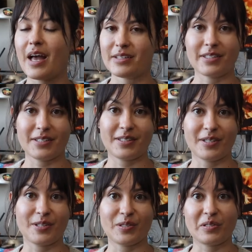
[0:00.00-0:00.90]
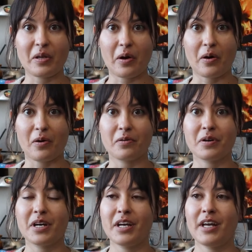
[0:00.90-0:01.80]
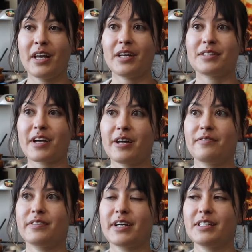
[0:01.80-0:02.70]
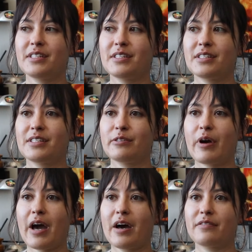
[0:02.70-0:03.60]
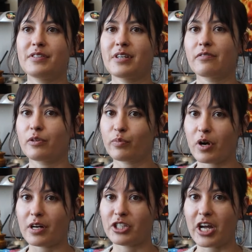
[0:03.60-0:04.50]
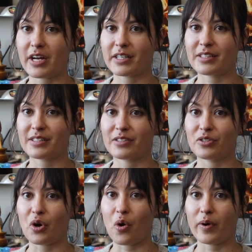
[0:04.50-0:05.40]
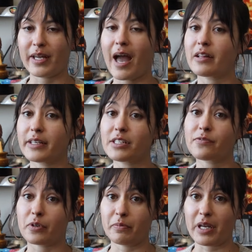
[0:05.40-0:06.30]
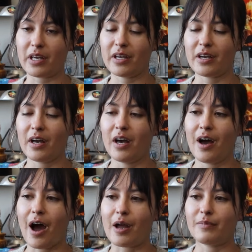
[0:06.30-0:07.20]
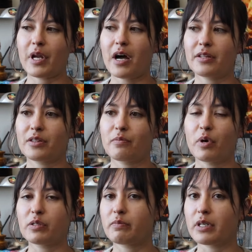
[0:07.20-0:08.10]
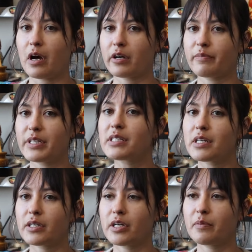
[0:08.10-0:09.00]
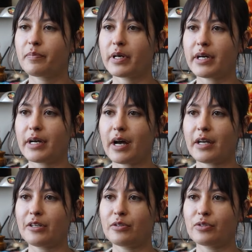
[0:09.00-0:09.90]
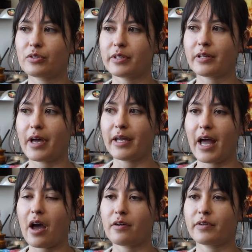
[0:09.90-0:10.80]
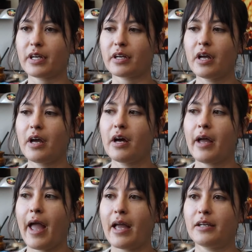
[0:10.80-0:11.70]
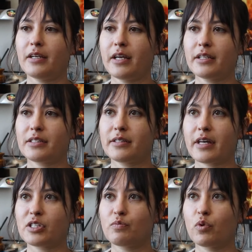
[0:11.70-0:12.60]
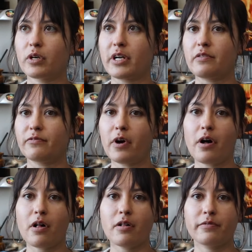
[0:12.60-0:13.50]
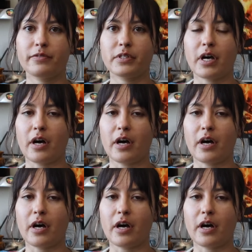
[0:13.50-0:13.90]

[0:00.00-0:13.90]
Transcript: as us knitters know, it's kind of nice to have several projects going. At least for me, I'm not the most monogamous knitter, but I usually like having a knit that's more involved,